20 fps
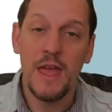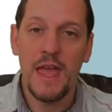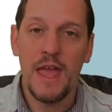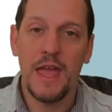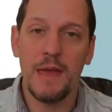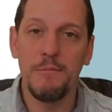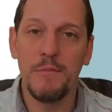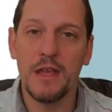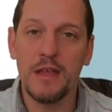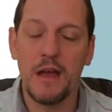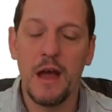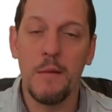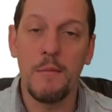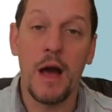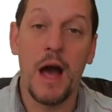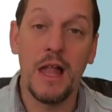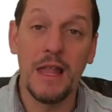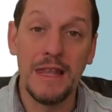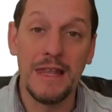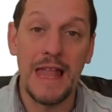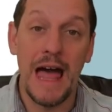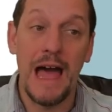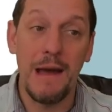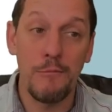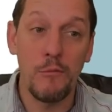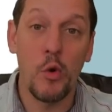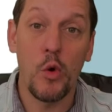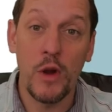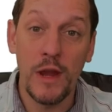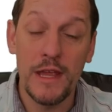and become a lot
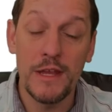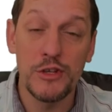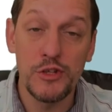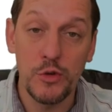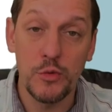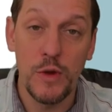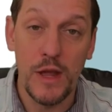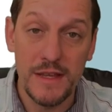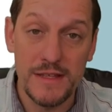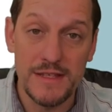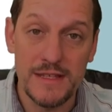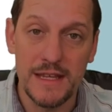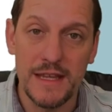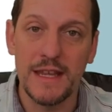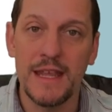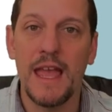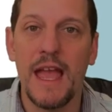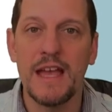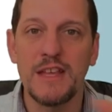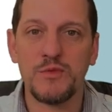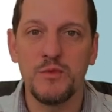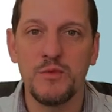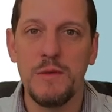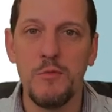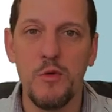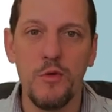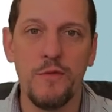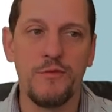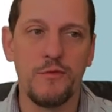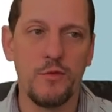more interesting as we
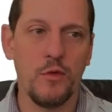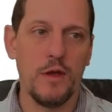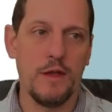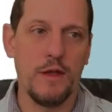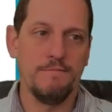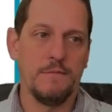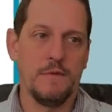move through it.